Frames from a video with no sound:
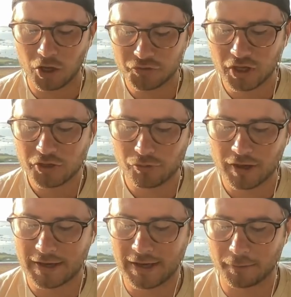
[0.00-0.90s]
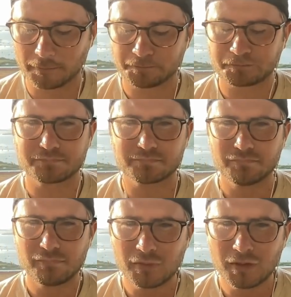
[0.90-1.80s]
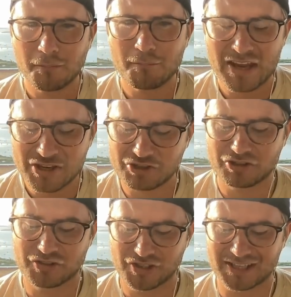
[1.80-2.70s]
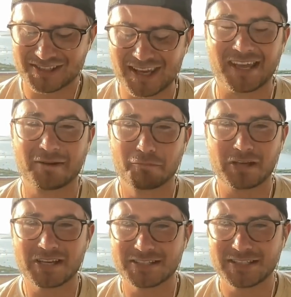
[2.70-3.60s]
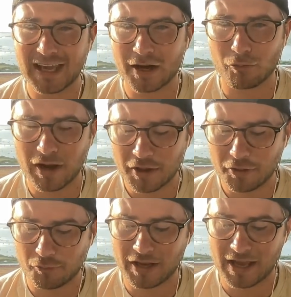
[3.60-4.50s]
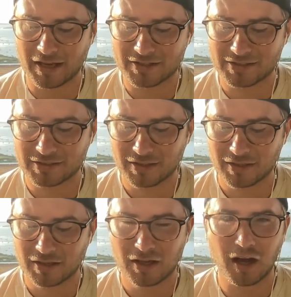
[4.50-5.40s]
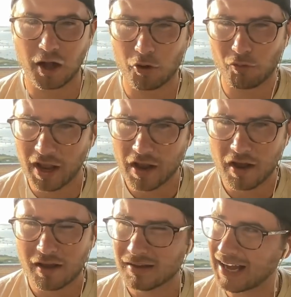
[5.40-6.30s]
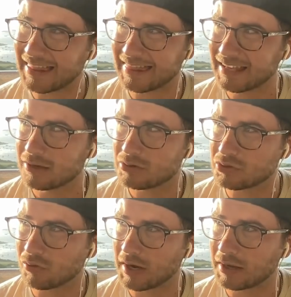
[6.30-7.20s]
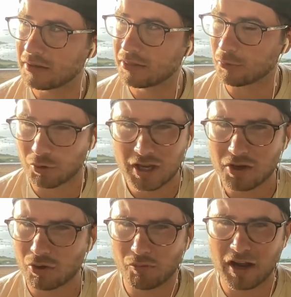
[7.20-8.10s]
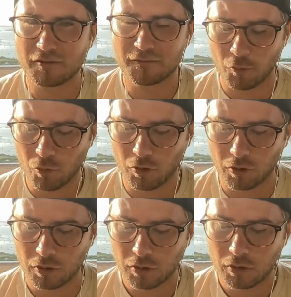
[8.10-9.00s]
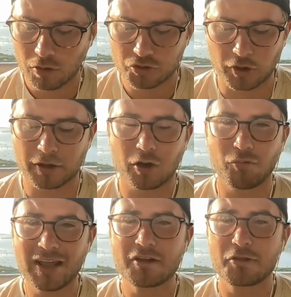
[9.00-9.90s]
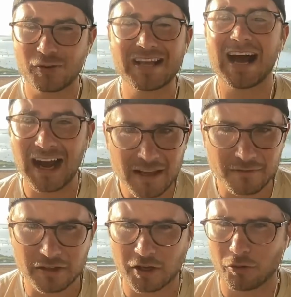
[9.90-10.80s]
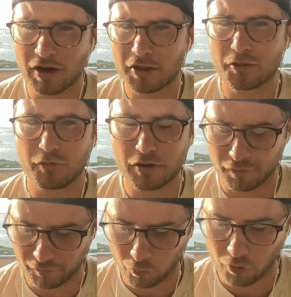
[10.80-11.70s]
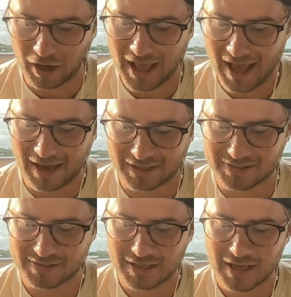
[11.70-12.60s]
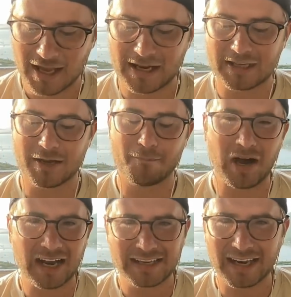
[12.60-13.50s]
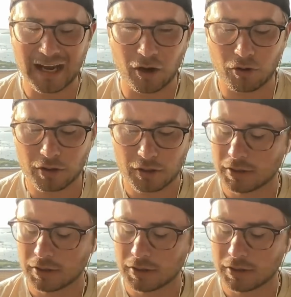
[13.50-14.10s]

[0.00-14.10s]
I'll tell you right now, patience is king because he had a rank three hex on a rank, I think it was a rank three or a rank four, sorry, a rank three Ivy on a rank three or four hex, and he combined it out.